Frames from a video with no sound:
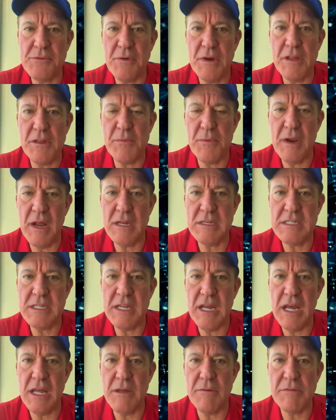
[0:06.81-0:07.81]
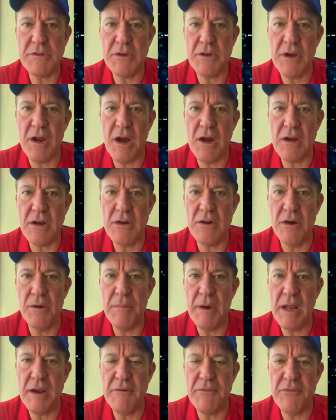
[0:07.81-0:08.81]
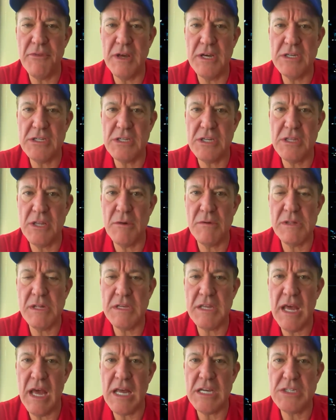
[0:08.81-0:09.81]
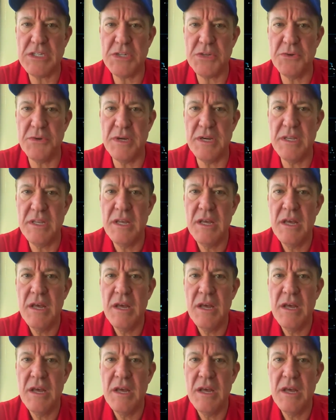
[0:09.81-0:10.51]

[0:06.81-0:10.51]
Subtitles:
Rates went out today. There was a good article about inflation that was attached to it.